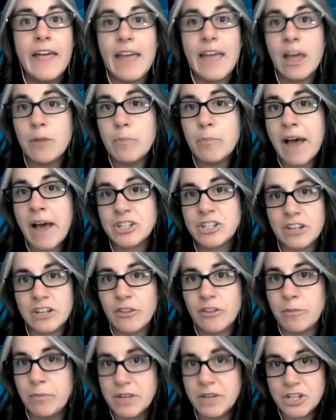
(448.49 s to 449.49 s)
and matching
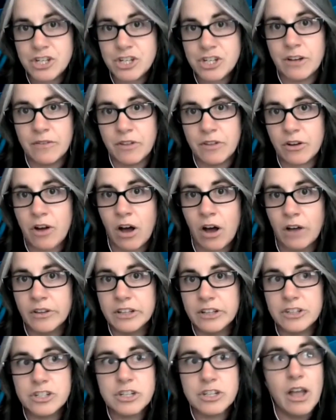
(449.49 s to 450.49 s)
the mission of the
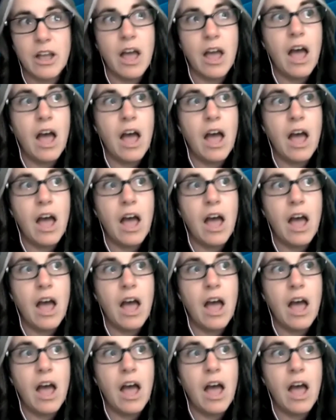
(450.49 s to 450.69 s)
college.